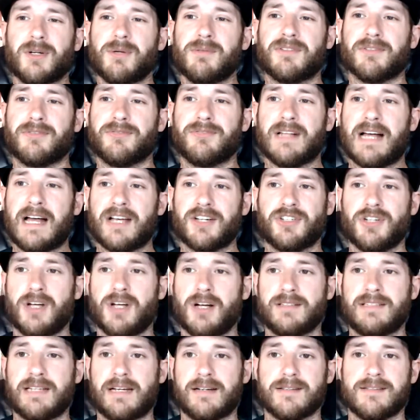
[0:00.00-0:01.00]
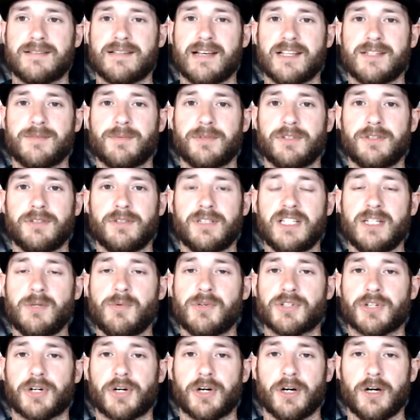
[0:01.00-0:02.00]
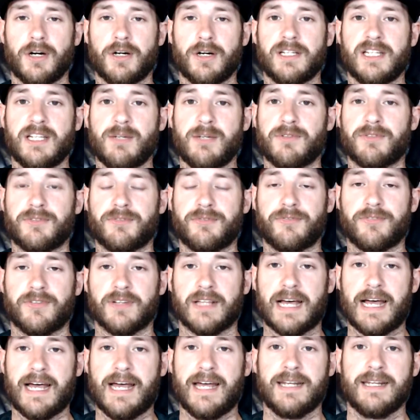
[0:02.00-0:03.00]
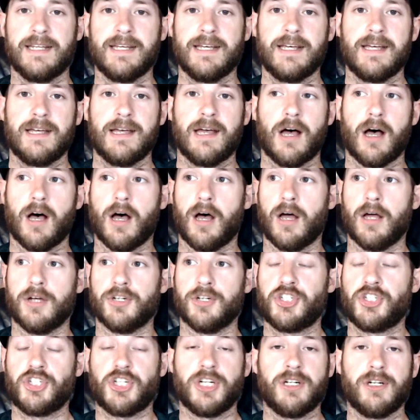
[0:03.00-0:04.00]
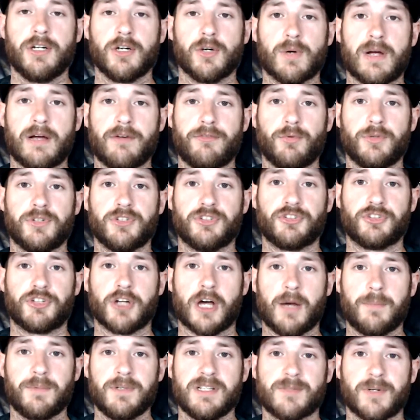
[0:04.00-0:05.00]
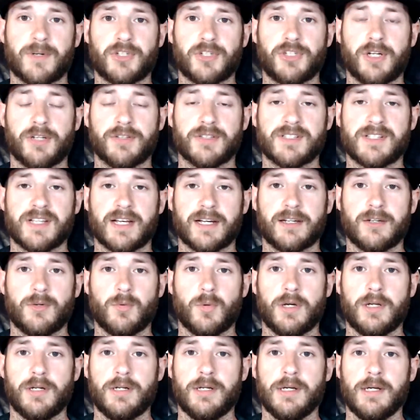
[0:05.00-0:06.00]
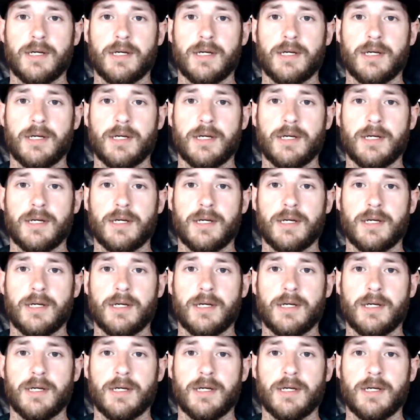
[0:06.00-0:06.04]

with the flash knockdown assessment, dude. He was hurt. He was flat. Shittier ref would have stopped it, especially on the second one.